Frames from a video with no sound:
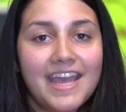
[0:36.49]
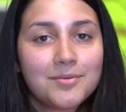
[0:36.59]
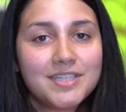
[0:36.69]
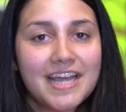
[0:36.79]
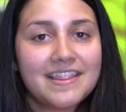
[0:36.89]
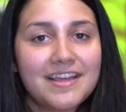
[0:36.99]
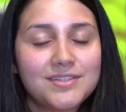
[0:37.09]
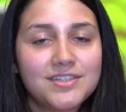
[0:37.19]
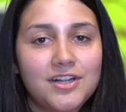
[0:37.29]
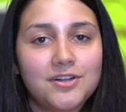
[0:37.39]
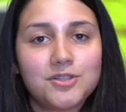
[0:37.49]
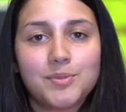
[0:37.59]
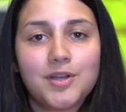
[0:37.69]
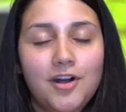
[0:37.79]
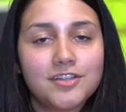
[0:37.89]
And with $10,000,
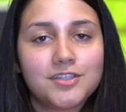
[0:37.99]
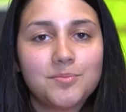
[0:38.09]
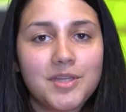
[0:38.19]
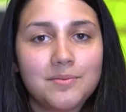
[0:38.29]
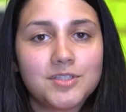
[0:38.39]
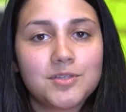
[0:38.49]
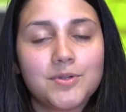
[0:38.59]
we'd also be able to